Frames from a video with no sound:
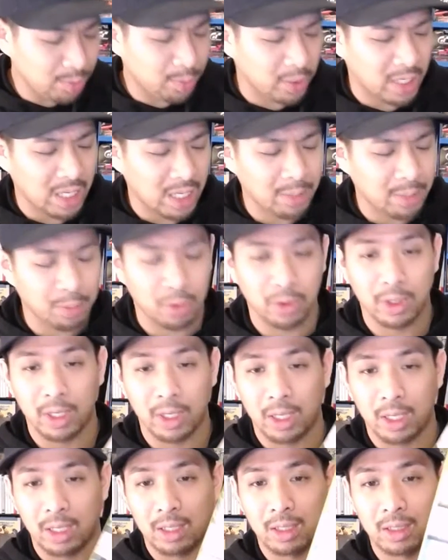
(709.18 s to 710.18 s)
Game
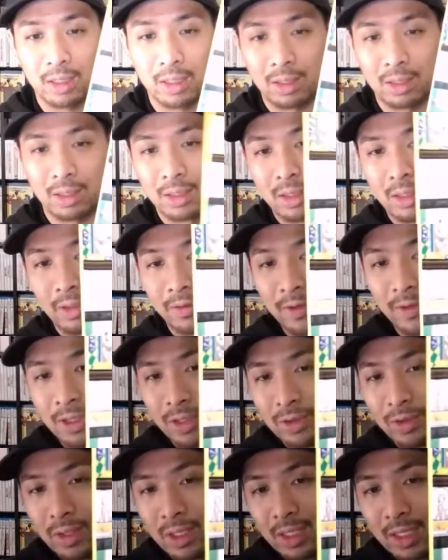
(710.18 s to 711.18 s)
Boy,
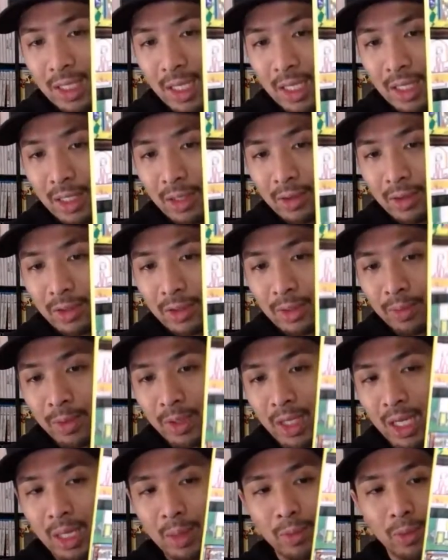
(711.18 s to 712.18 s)
official Nintendo Super
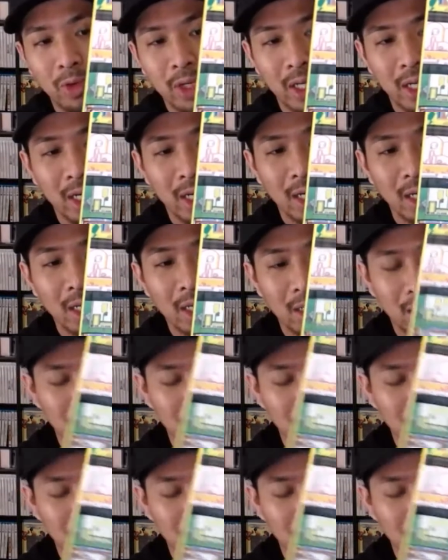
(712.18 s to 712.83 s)
Game Boy guide.